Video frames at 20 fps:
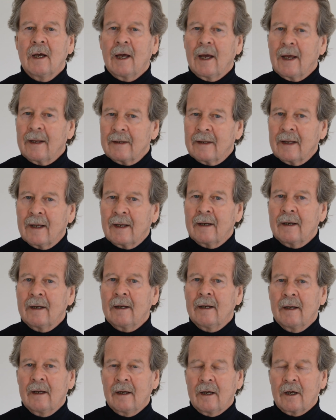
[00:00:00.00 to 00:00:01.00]
and
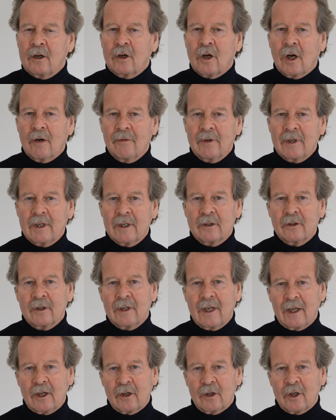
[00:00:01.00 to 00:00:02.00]
then a covenant
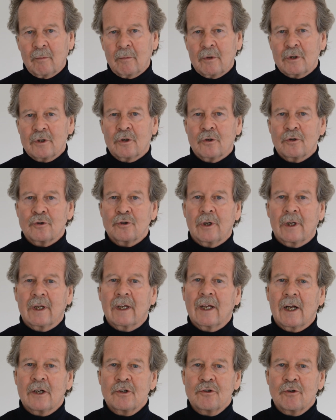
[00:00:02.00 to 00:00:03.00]
on economic, social and
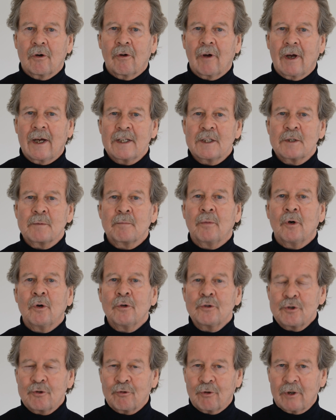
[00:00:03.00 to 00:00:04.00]
cultural rights.
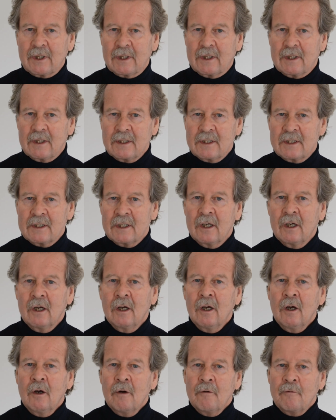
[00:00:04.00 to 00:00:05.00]
Both treaties
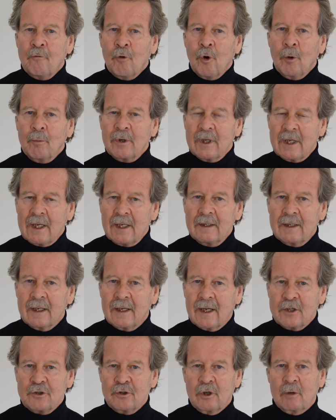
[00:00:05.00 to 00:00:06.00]
formed the
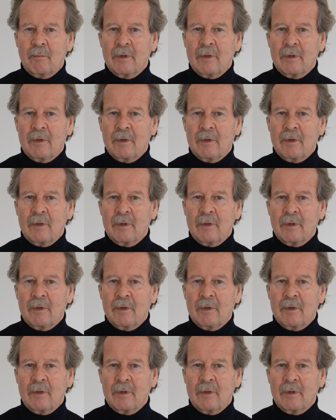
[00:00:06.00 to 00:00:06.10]
International